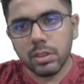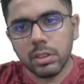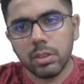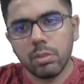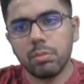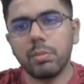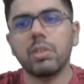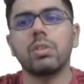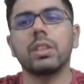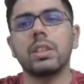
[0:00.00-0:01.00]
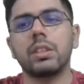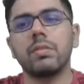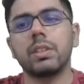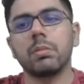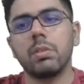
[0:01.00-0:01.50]
0, because it is
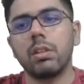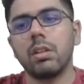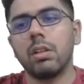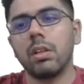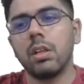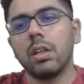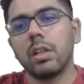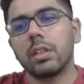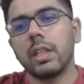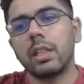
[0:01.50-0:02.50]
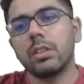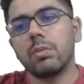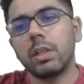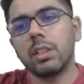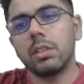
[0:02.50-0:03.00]
divisible. That is
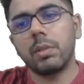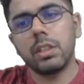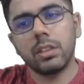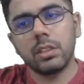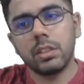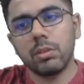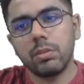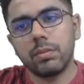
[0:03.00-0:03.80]
why the remainder is 0.